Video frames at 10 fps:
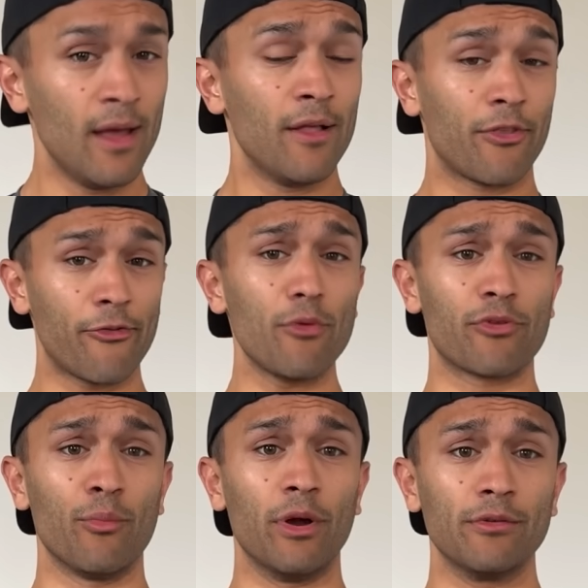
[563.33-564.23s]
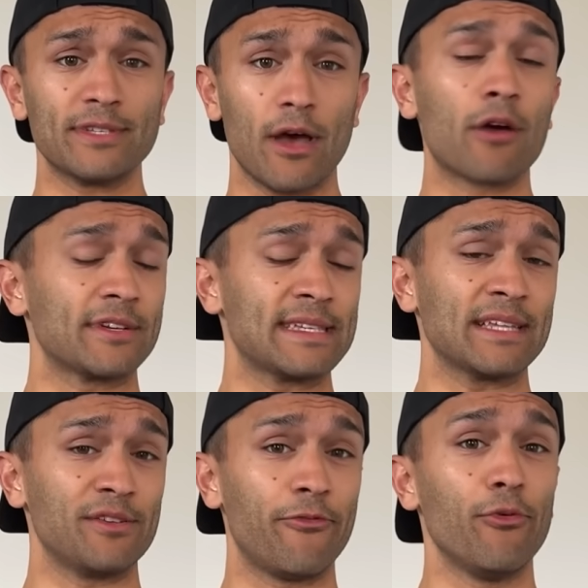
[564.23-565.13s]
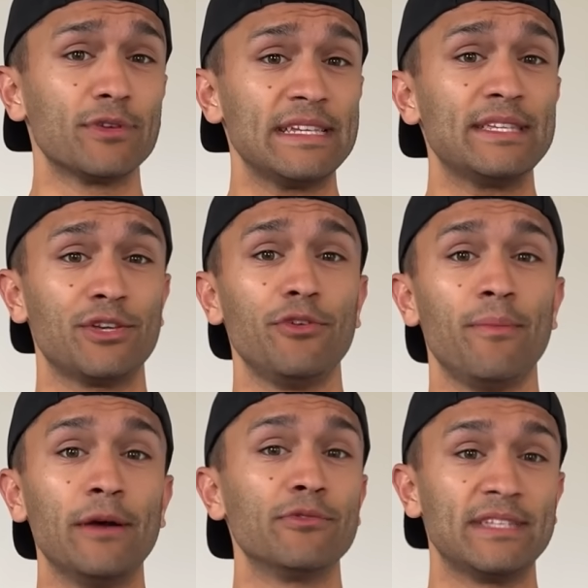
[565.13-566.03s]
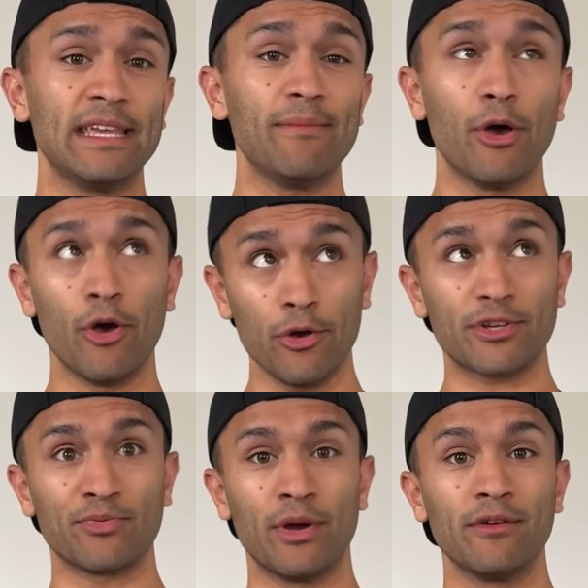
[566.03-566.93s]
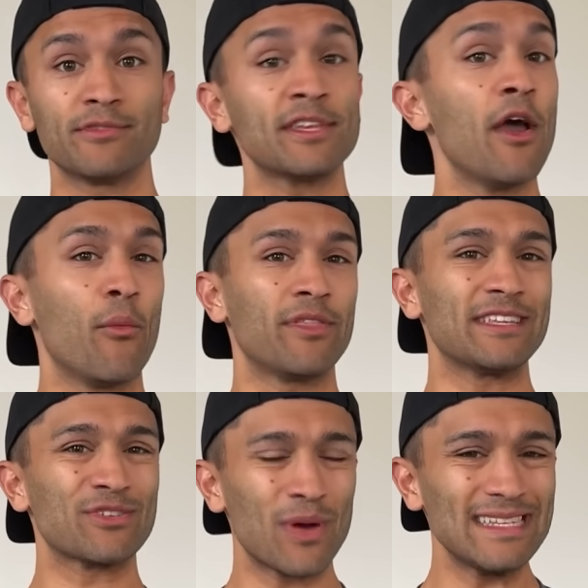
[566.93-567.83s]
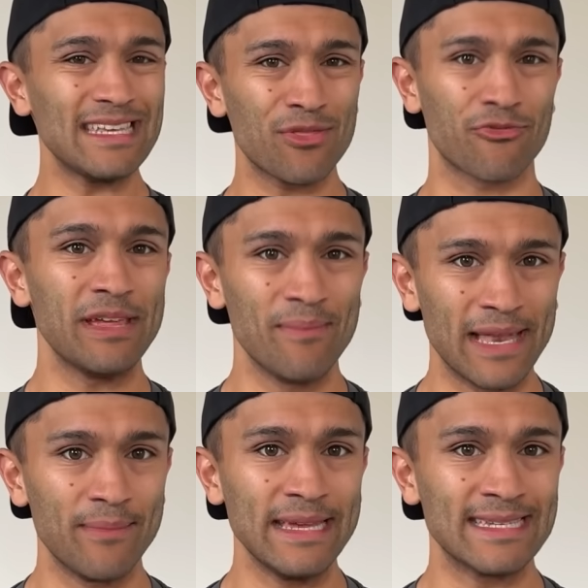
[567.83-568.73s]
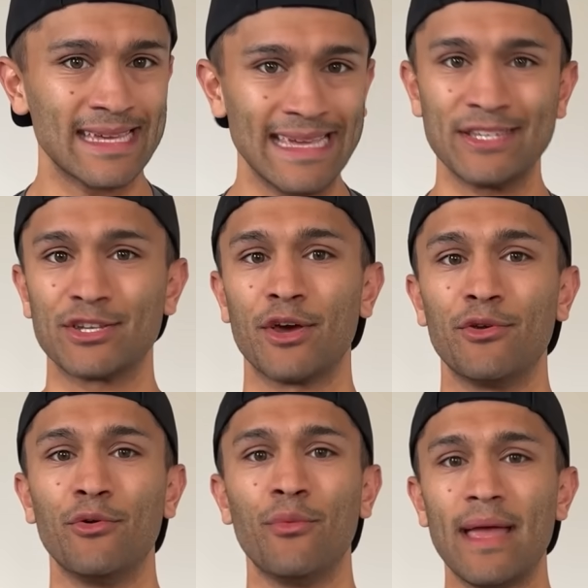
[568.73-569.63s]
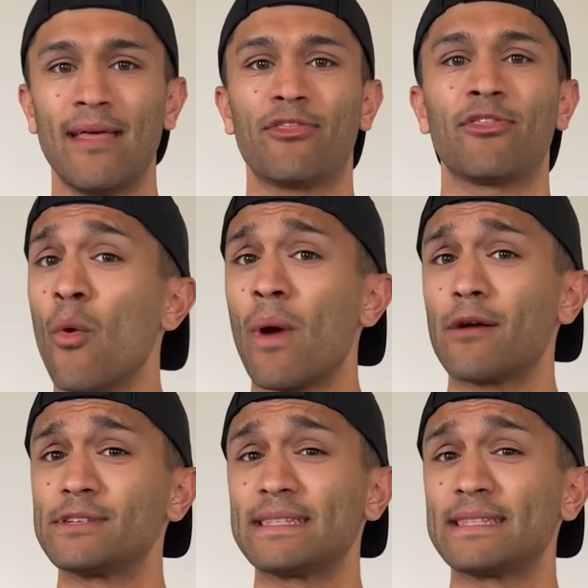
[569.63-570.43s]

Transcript: The Fulcrum wheels are a set of 42mm deep hooked wheels with a 23mm internal width, whereas